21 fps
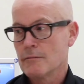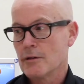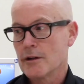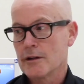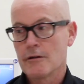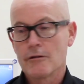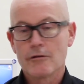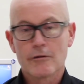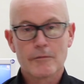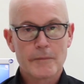want
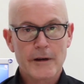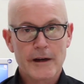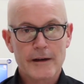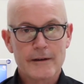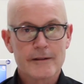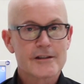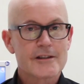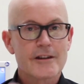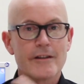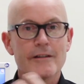to look
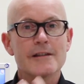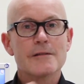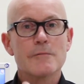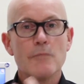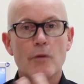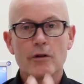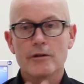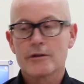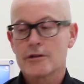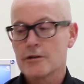better. So there's
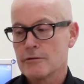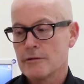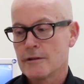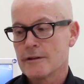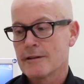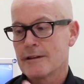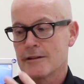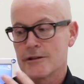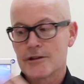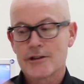more to
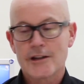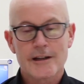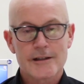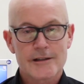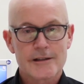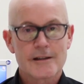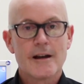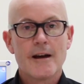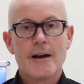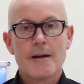it than
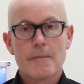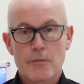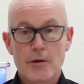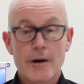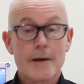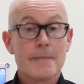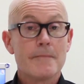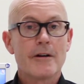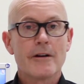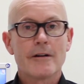just
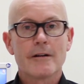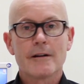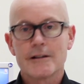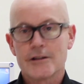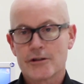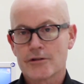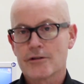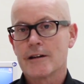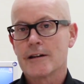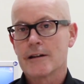
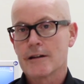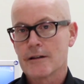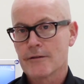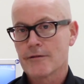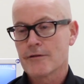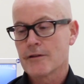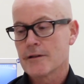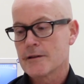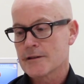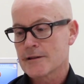primarily treating it
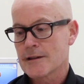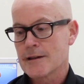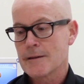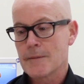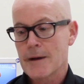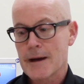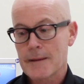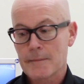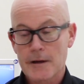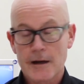for the sleep
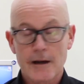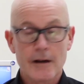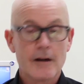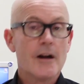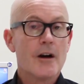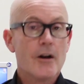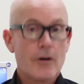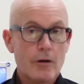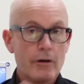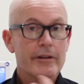
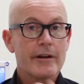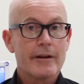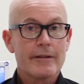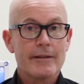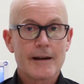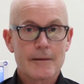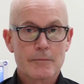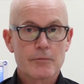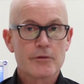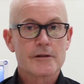apnea, although
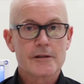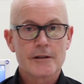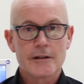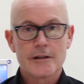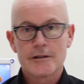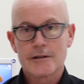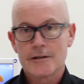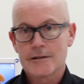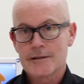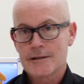that
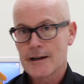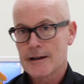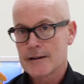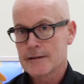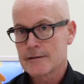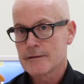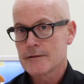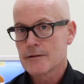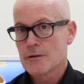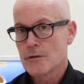procedure is
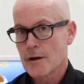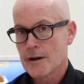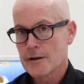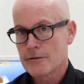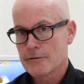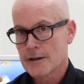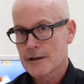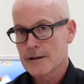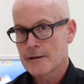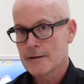done quite
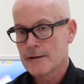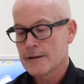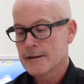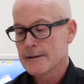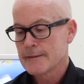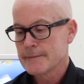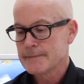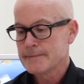regularly.